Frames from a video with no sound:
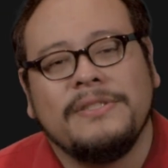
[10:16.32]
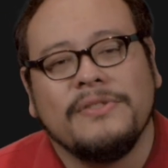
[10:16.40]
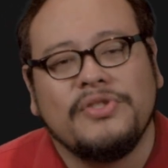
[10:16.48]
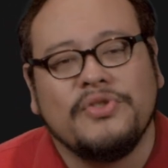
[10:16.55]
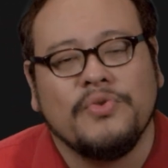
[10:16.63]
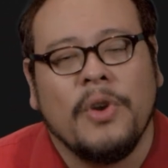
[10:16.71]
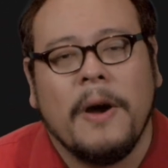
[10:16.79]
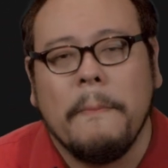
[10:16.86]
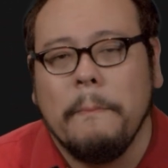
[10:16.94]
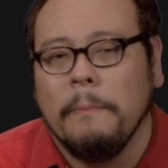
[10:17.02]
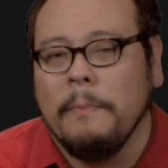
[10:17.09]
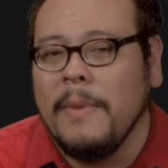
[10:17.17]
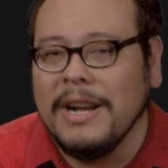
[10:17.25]
sensors draw
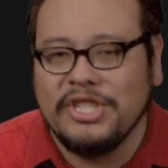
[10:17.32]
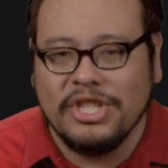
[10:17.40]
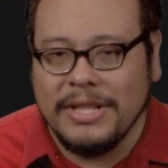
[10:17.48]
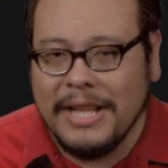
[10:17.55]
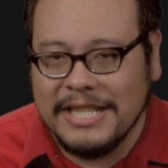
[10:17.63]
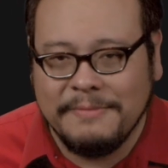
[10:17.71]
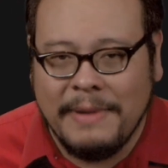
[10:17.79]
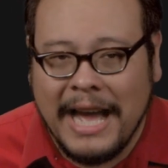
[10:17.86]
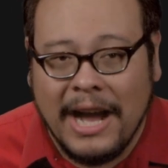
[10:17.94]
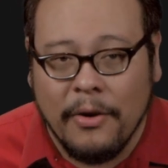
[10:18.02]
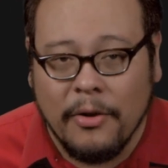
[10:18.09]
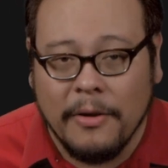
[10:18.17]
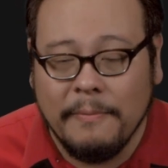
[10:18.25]
much less
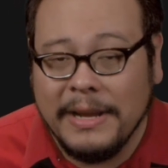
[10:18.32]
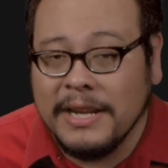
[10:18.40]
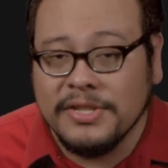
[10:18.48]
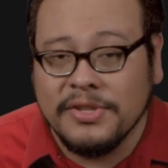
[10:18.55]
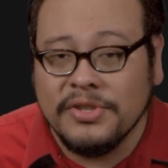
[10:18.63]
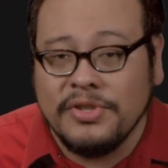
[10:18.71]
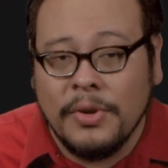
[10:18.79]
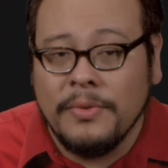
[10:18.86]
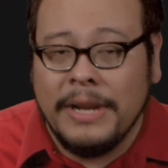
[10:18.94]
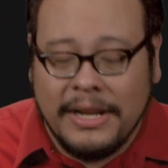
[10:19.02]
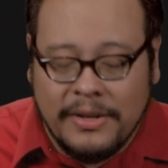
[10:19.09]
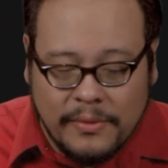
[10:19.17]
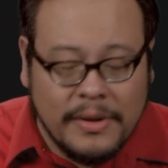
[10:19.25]
power because there's no
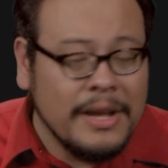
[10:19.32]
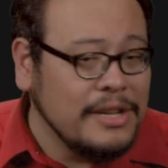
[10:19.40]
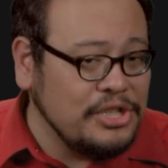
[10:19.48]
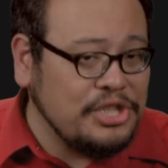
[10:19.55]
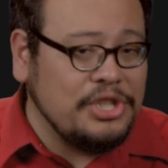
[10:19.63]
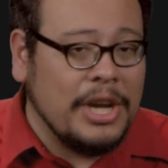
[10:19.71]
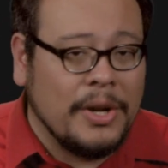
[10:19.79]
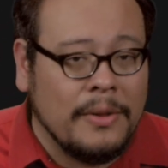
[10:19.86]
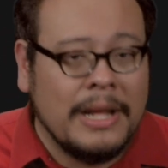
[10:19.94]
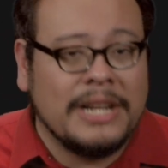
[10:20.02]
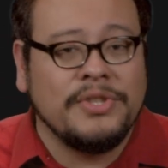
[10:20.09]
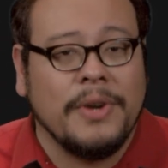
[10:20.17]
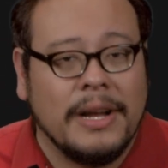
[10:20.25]
need to shuttle
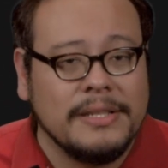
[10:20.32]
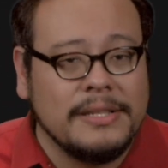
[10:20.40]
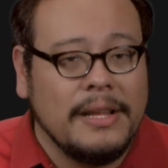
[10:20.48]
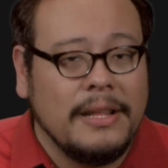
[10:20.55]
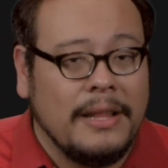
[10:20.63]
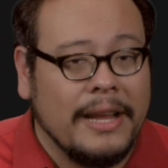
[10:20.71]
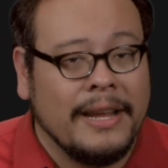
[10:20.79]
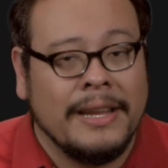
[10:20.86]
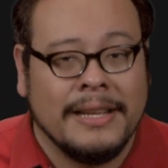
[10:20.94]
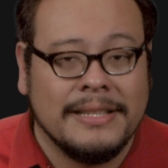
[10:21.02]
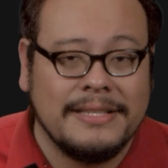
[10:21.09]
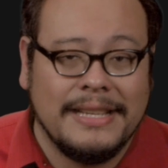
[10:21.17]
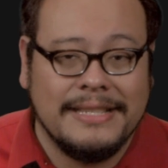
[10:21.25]
electrons like
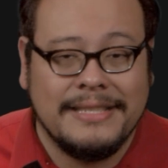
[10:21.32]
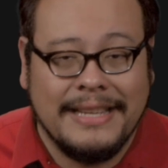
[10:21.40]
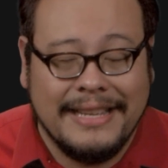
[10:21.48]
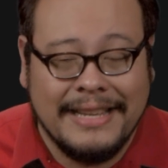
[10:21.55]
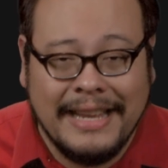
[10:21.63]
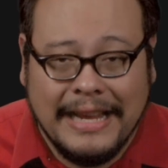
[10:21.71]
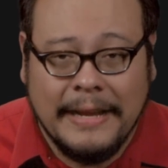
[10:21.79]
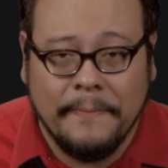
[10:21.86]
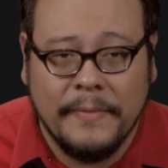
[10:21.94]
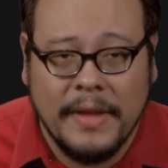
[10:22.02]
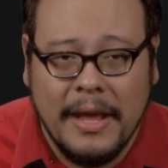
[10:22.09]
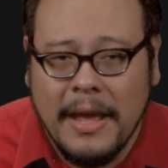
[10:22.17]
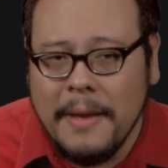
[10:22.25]
in a CCD.
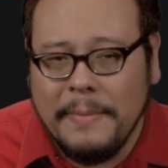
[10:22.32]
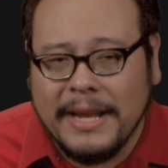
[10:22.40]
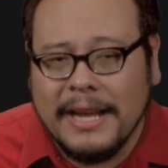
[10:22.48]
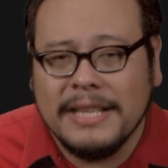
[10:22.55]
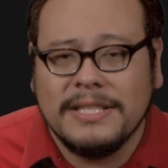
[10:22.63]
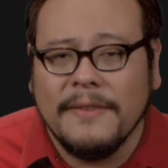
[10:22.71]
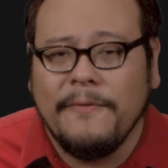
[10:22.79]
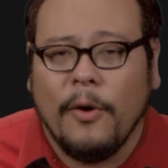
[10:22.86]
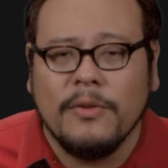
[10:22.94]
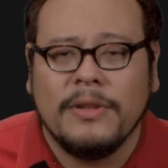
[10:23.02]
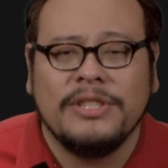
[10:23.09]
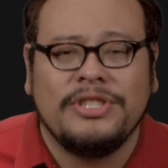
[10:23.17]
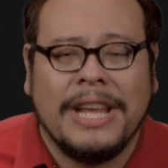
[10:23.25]
Because the
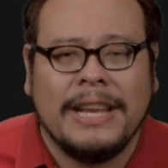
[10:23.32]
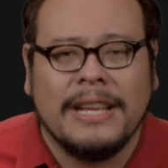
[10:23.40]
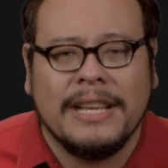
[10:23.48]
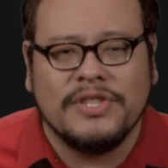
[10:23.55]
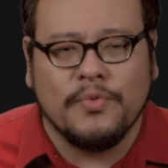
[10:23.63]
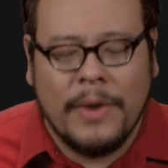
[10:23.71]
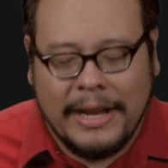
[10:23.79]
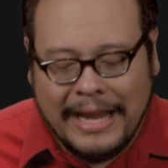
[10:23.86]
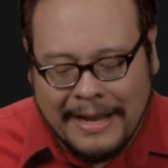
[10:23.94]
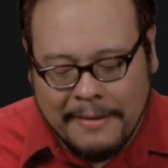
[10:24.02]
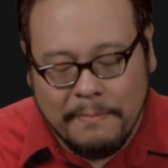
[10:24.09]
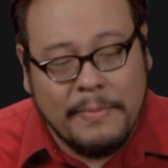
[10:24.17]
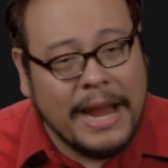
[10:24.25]
voltage data is read
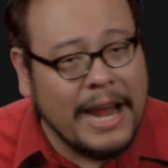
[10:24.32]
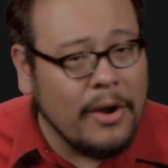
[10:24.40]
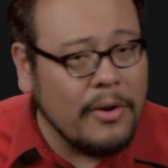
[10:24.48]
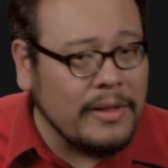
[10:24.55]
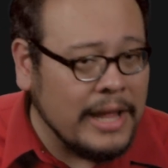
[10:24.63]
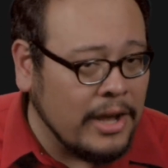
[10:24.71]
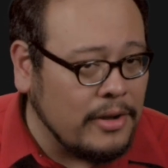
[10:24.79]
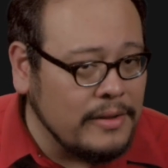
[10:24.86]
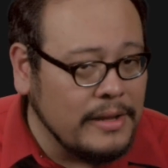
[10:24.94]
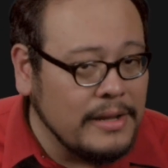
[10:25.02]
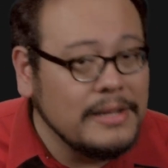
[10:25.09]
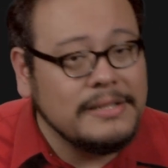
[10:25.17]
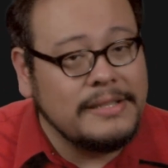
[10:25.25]
in parallel,
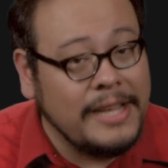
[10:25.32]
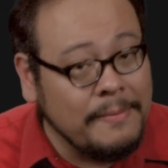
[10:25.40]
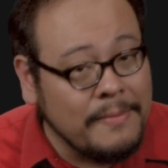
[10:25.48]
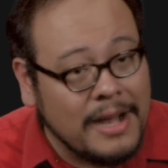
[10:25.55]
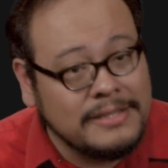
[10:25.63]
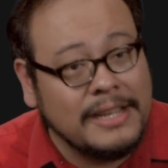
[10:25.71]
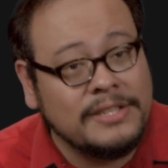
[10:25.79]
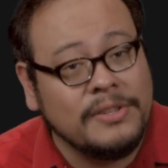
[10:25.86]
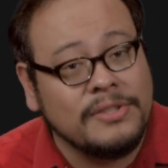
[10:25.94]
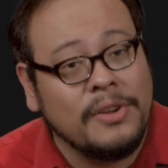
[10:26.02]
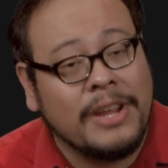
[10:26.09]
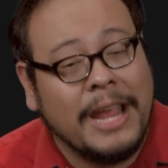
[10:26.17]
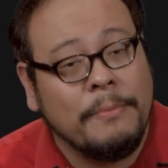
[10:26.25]
CMOS
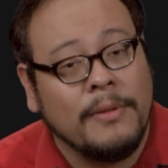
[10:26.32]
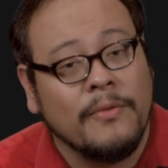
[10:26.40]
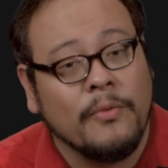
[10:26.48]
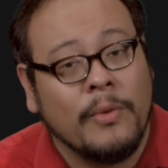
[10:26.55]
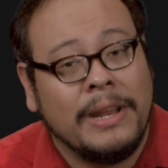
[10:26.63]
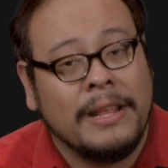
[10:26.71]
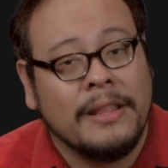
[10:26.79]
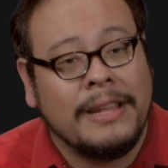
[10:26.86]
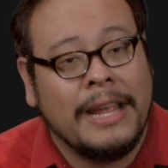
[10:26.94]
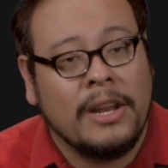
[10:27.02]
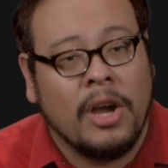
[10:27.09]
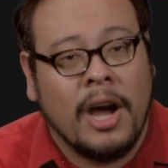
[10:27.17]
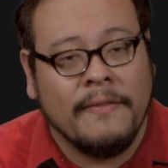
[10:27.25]
sensors are capable of reading the
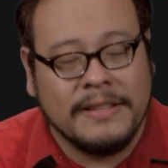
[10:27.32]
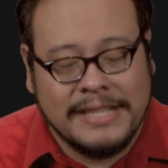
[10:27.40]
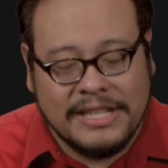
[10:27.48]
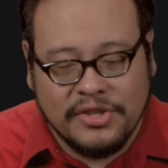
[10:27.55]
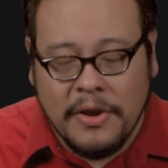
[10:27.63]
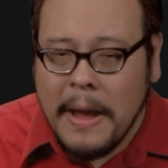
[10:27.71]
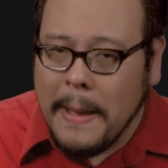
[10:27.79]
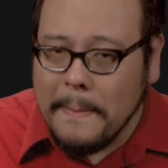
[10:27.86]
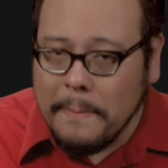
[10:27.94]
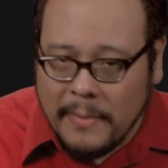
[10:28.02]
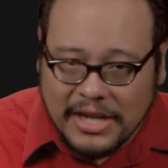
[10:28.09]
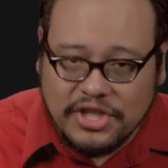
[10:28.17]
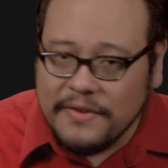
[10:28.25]
data off the sensor
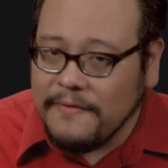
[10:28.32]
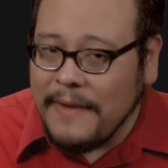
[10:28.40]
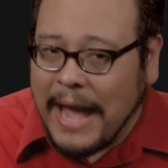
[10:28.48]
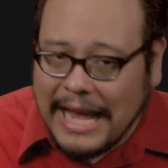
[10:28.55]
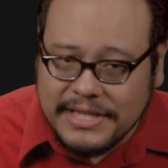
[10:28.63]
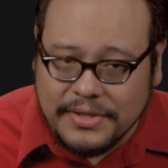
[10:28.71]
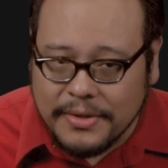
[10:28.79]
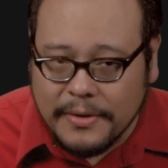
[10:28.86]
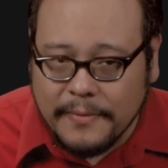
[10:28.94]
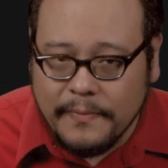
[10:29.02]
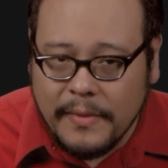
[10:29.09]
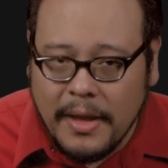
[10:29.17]
much faster.